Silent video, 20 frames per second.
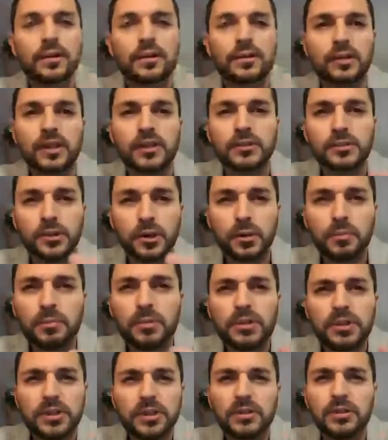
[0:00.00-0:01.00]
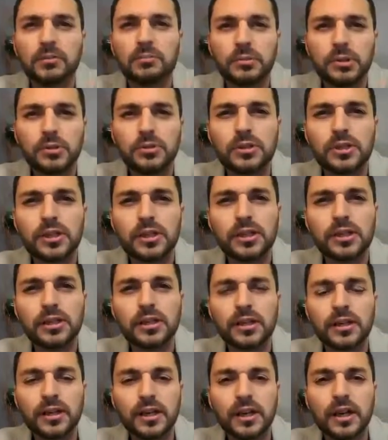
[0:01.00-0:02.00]
interpreting the music
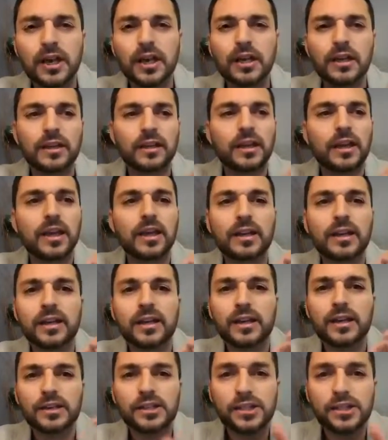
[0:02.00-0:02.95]
and